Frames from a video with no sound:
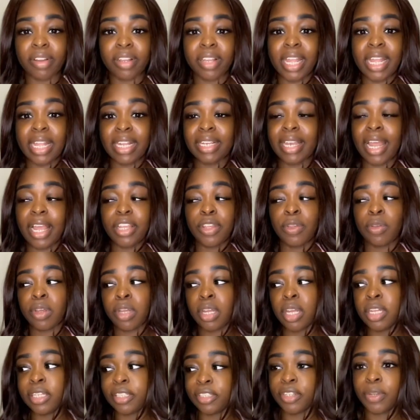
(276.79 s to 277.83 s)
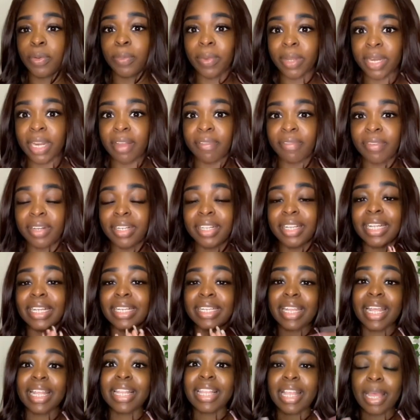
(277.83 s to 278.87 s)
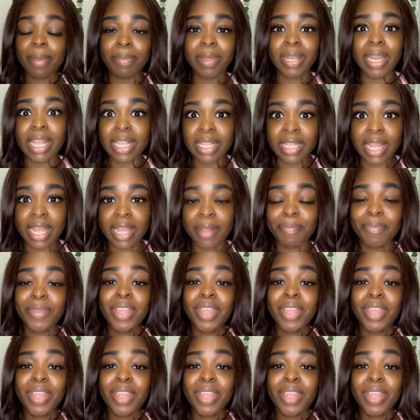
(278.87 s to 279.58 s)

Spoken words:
like that you cooked or whatever, like that's it.